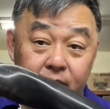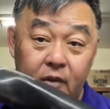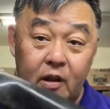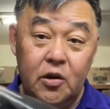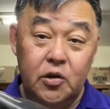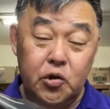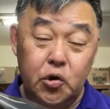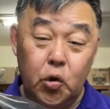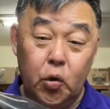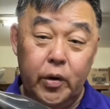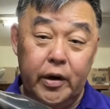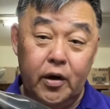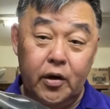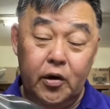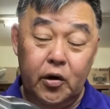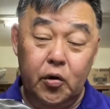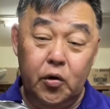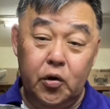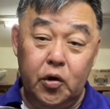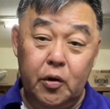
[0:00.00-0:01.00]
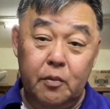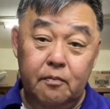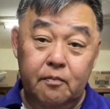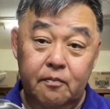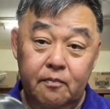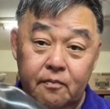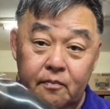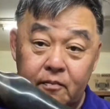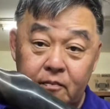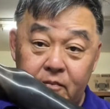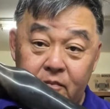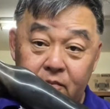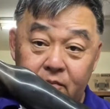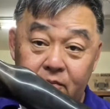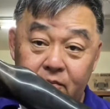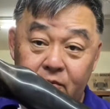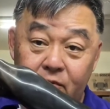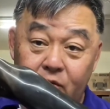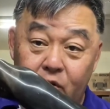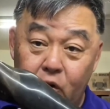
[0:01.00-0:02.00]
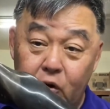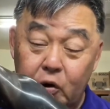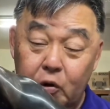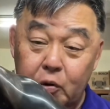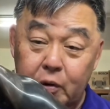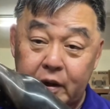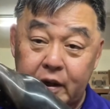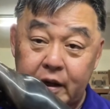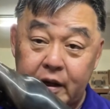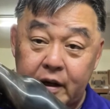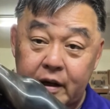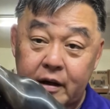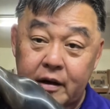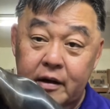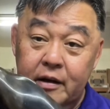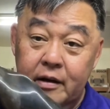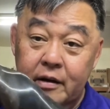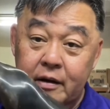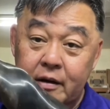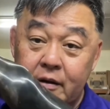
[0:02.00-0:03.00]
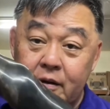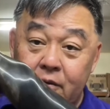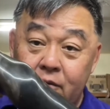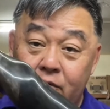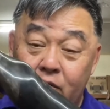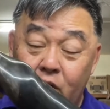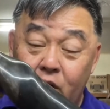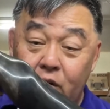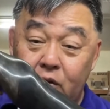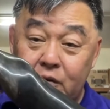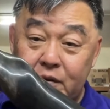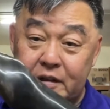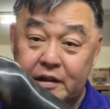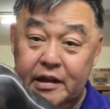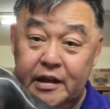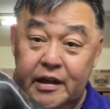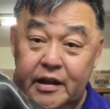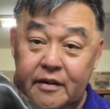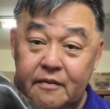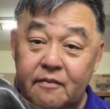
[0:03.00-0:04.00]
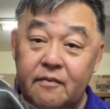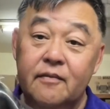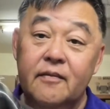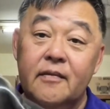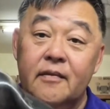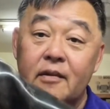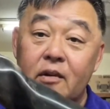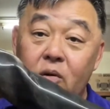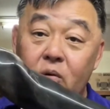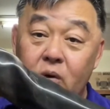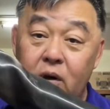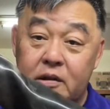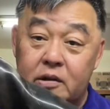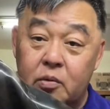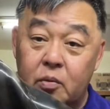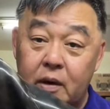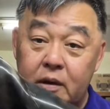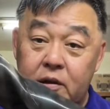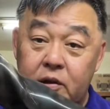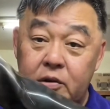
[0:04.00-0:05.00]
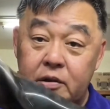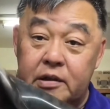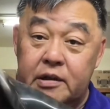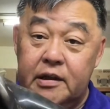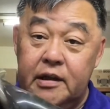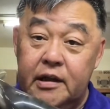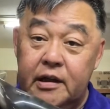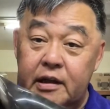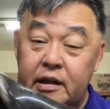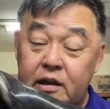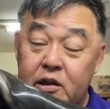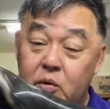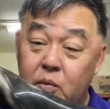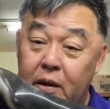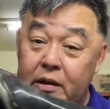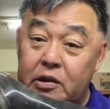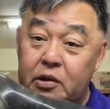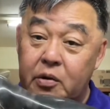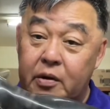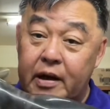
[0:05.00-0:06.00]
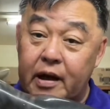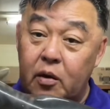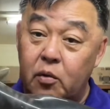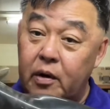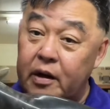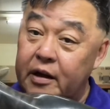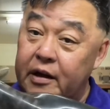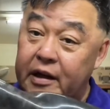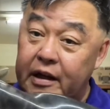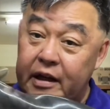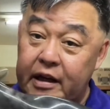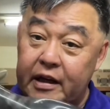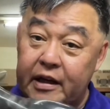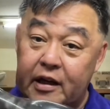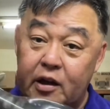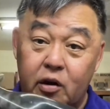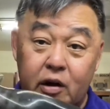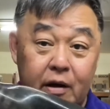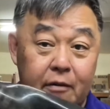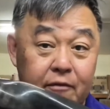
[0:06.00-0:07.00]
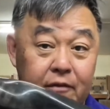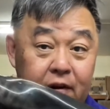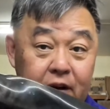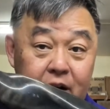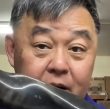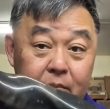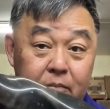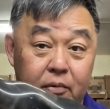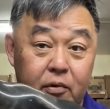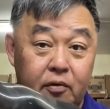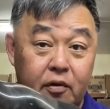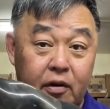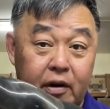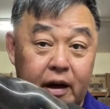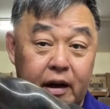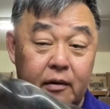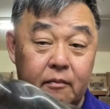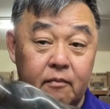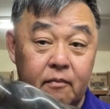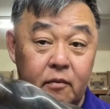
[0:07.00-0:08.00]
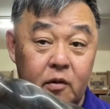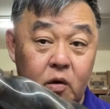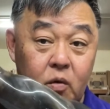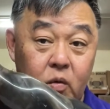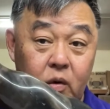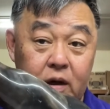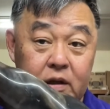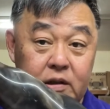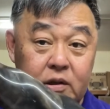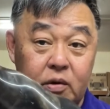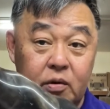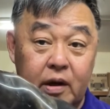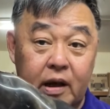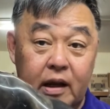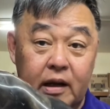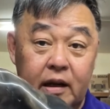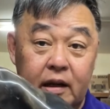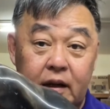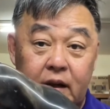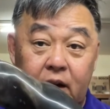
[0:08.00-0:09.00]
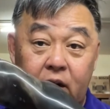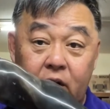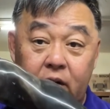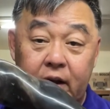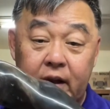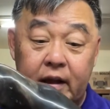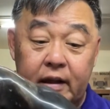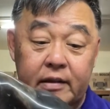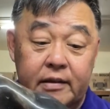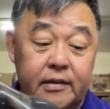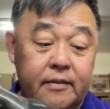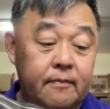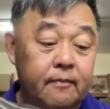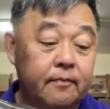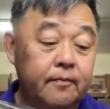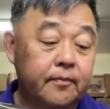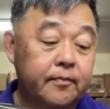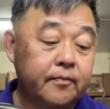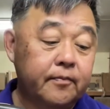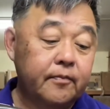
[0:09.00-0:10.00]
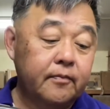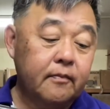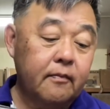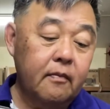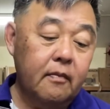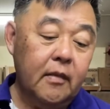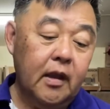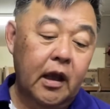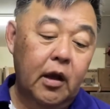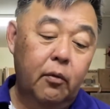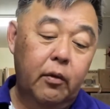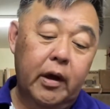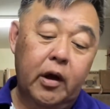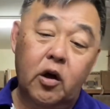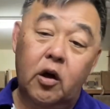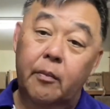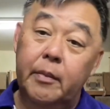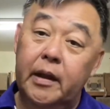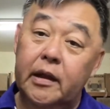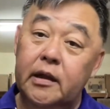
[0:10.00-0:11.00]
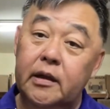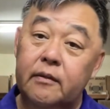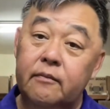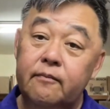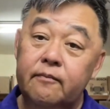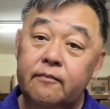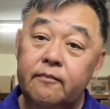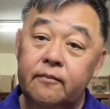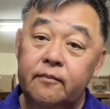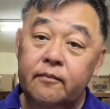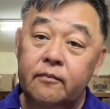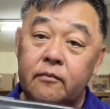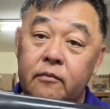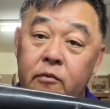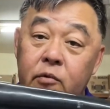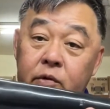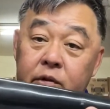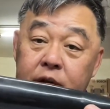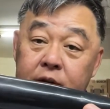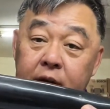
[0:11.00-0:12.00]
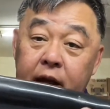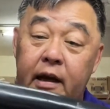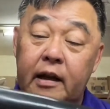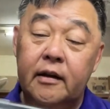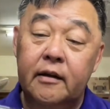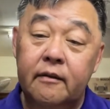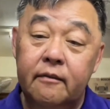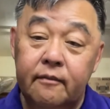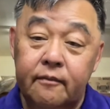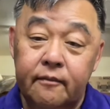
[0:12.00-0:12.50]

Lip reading: show it on YouTube for you to hear, for you to see. Well, what you see is what you get. What you hear, you can further improve on it once you get it in your hands. And we are committed to send